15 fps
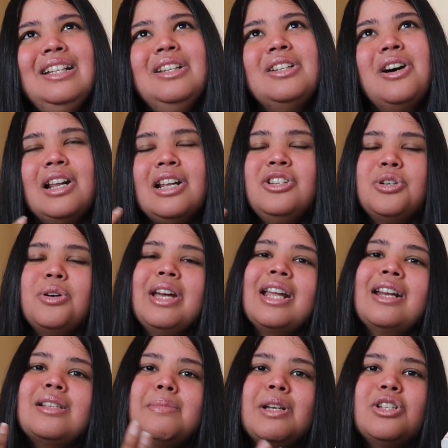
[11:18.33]
enjoying
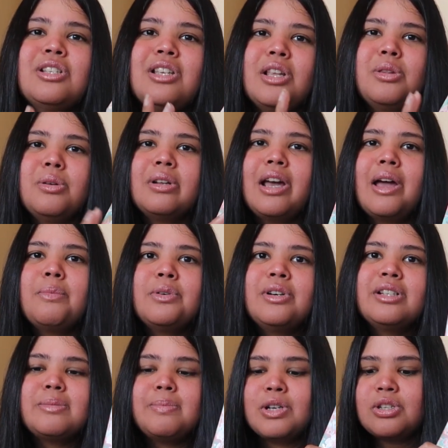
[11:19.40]
it as much as I thought I would,
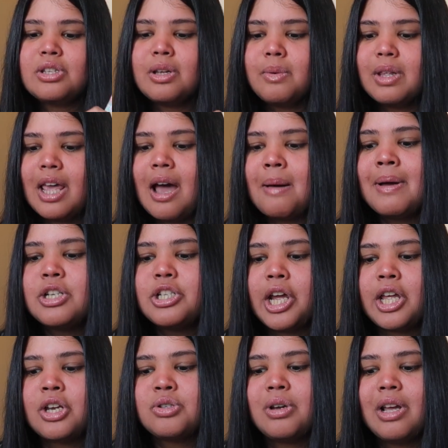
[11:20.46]
especially with how much I
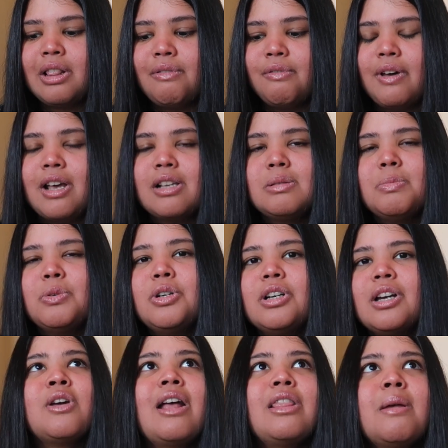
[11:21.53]
enjoyed the first
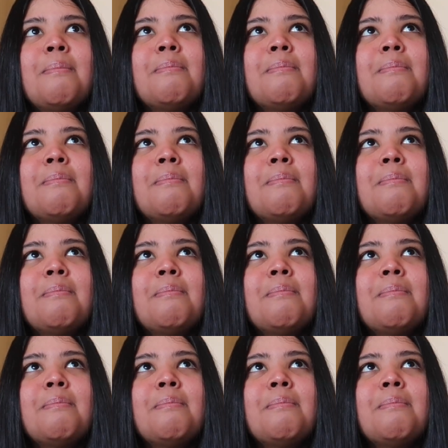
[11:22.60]
book. So at the